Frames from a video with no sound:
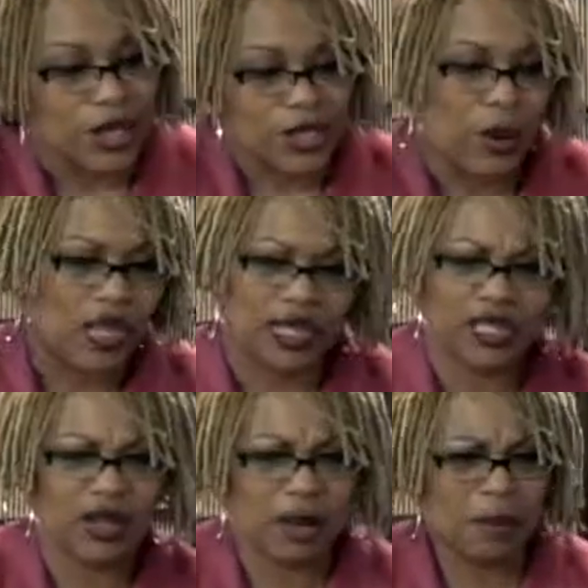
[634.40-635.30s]
So I said,
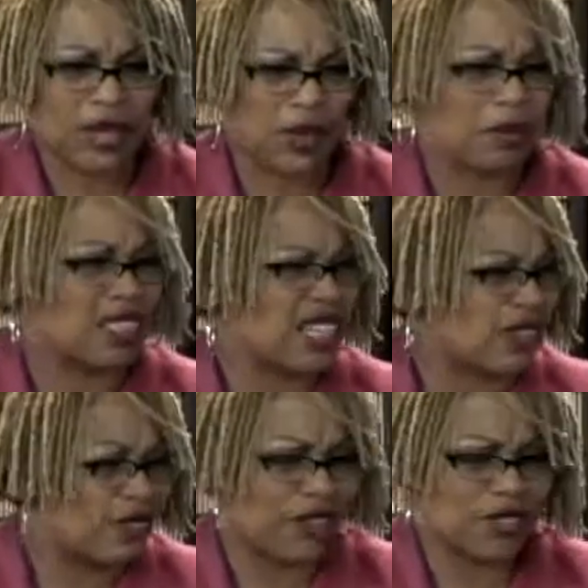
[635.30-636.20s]
let me do it. But then
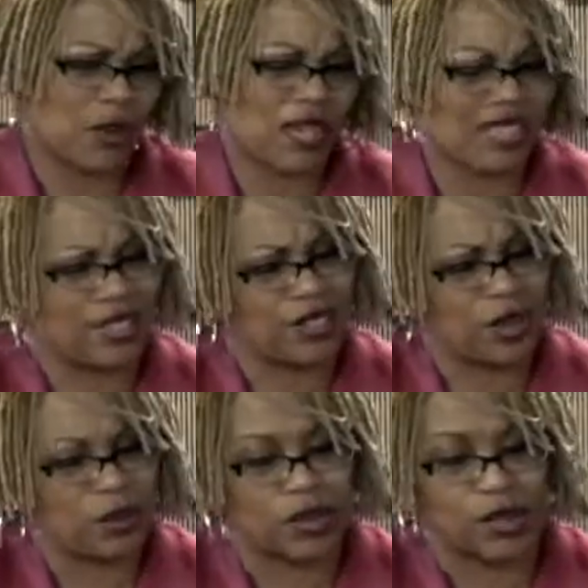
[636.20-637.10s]
after a while, I was like,
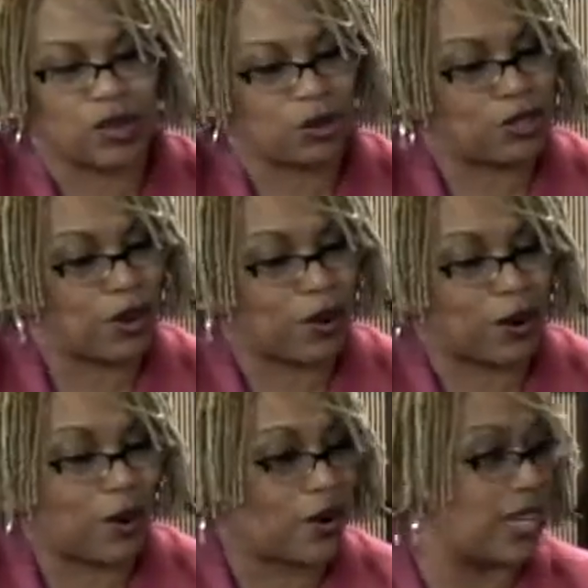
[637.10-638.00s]
it's just too much
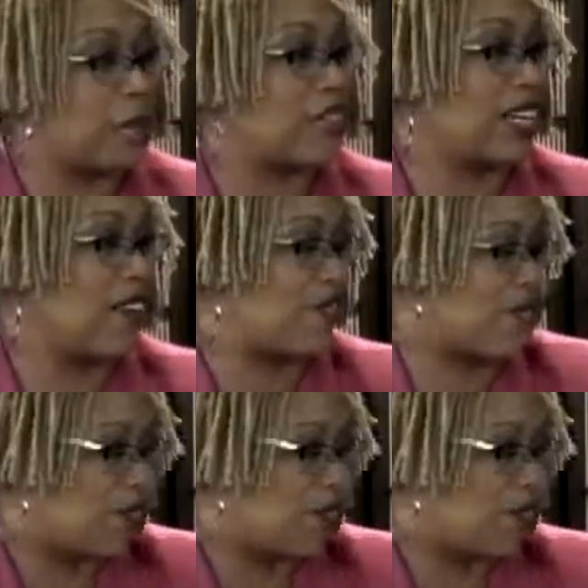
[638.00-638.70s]
going on, especially after I